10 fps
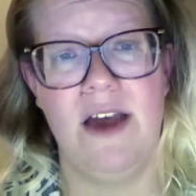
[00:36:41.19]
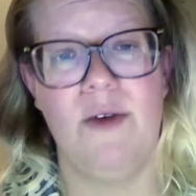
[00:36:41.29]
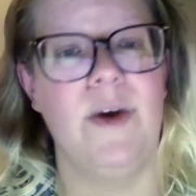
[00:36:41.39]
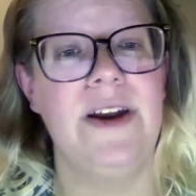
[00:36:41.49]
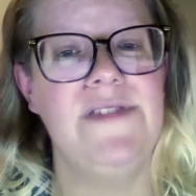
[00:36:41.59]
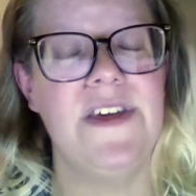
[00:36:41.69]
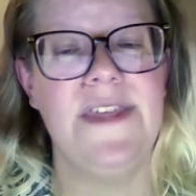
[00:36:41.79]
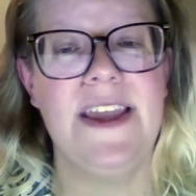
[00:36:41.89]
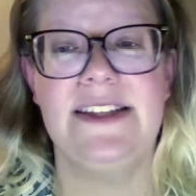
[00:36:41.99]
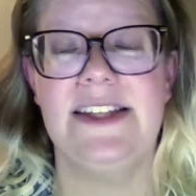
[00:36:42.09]
One of the
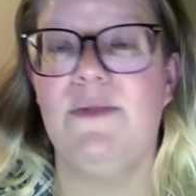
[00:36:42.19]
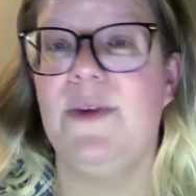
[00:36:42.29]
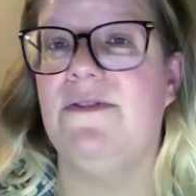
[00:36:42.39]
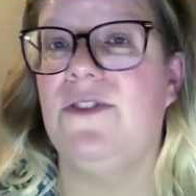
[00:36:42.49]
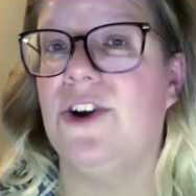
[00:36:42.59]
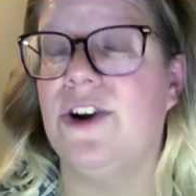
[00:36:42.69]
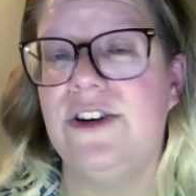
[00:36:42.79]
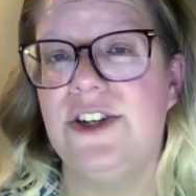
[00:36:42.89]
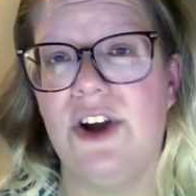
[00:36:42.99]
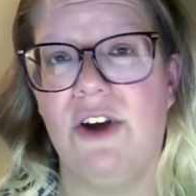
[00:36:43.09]
things that we've
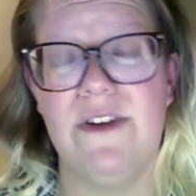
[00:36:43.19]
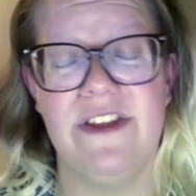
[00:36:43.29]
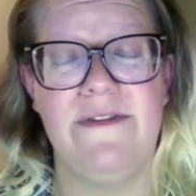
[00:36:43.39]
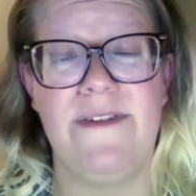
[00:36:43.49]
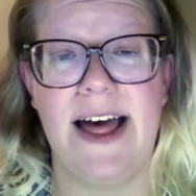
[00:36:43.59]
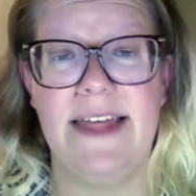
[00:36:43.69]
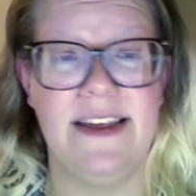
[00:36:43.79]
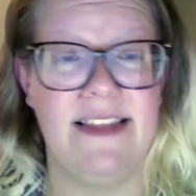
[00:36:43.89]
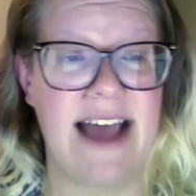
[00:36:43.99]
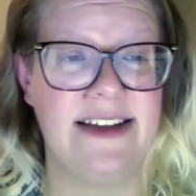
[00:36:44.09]
learned over the
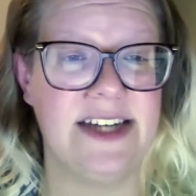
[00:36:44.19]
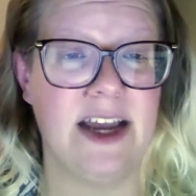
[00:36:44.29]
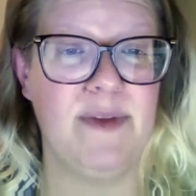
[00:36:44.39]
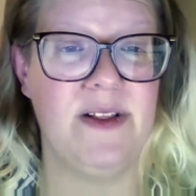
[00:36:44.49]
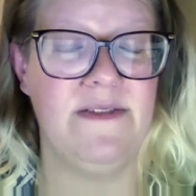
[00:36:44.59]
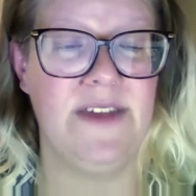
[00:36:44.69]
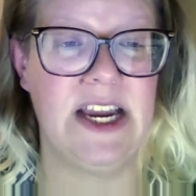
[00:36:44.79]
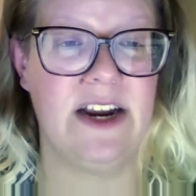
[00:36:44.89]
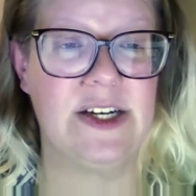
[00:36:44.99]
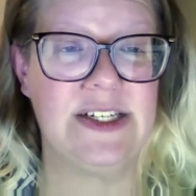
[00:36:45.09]
last couple of
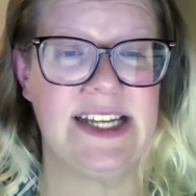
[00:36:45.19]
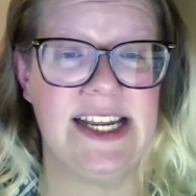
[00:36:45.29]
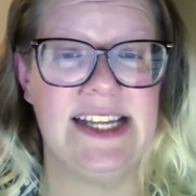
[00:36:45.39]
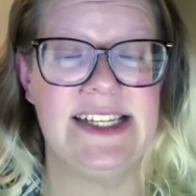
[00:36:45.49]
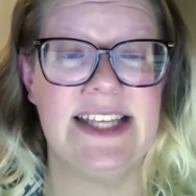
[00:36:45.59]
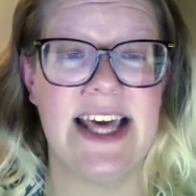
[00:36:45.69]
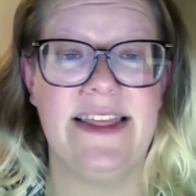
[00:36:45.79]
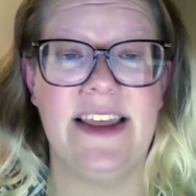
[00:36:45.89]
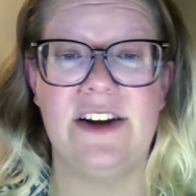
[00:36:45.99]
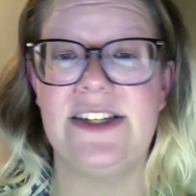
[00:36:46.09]
years is that
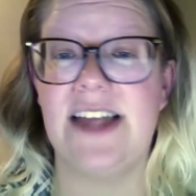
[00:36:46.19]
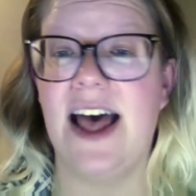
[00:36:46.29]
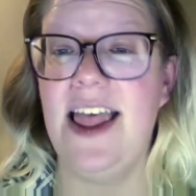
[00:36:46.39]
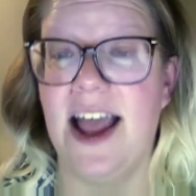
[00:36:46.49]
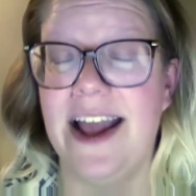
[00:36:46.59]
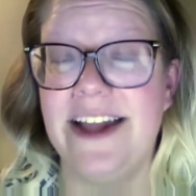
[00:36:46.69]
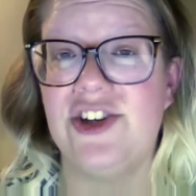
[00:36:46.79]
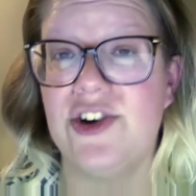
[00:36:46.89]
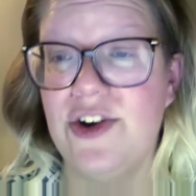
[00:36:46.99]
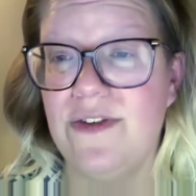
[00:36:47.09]
there's a high
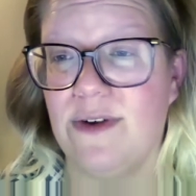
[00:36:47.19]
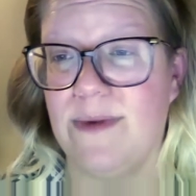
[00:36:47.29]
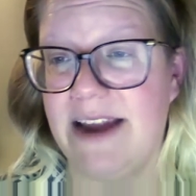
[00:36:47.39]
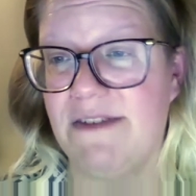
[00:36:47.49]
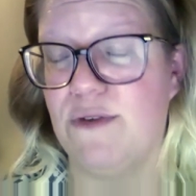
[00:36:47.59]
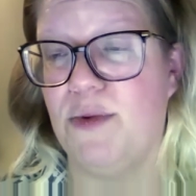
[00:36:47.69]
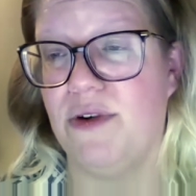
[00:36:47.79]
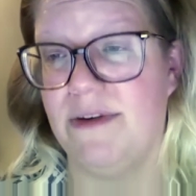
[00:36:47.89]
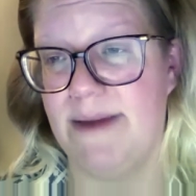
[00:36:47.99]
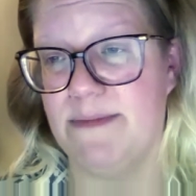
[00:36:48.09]
turnover rate for
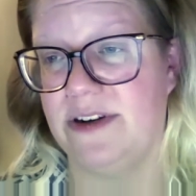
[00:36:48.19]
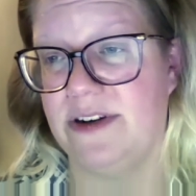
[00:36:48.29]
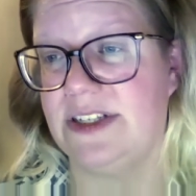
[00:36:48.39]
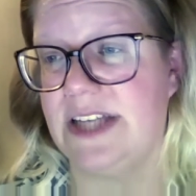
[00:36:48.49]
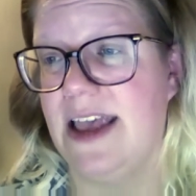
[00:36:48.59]
board members